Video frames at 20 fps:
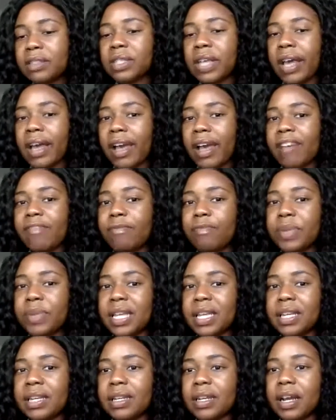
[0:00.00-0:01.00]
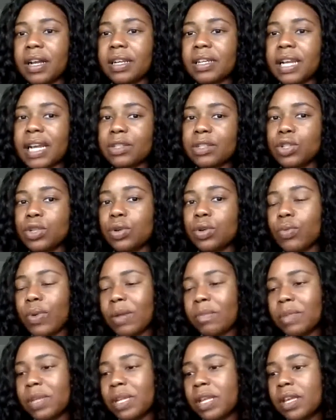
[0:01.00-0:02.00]
have been a natural
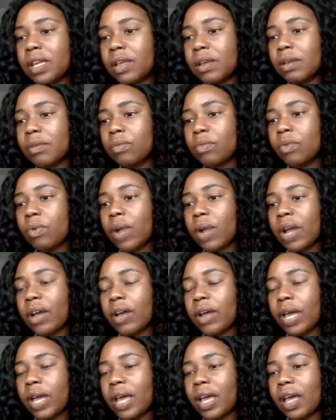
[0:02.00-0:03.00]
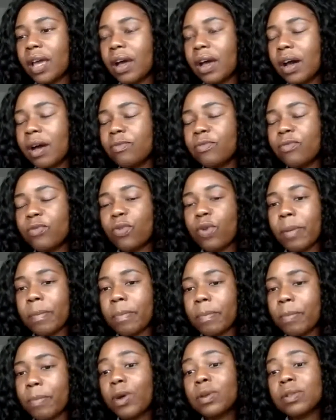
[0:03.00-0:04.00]
remedy for
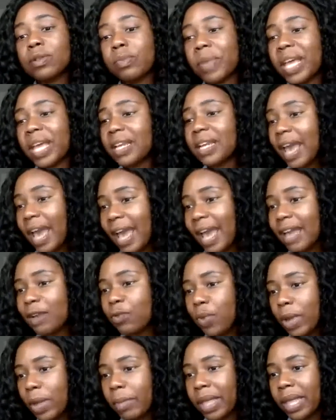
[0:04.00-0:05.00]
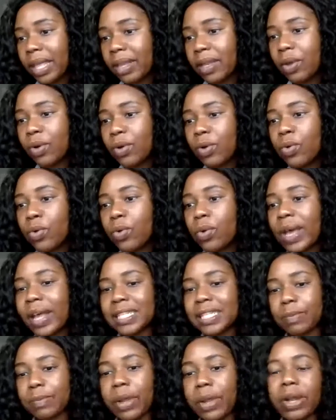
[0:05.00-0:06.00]
both men and women who
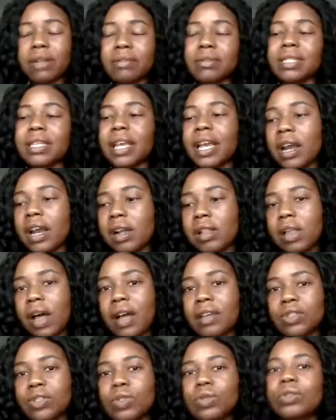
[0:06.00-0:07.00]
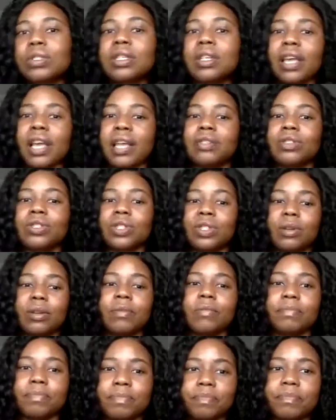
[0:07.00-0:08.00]
experience hair loss due to cancer.
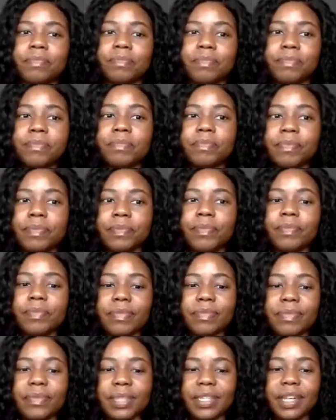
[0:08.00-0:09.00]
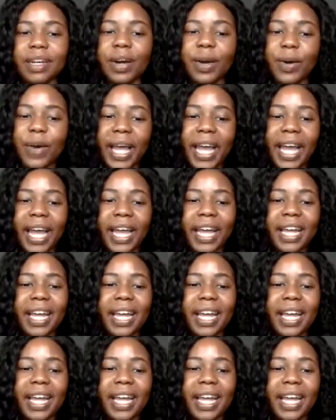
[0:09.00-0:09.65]
Okay,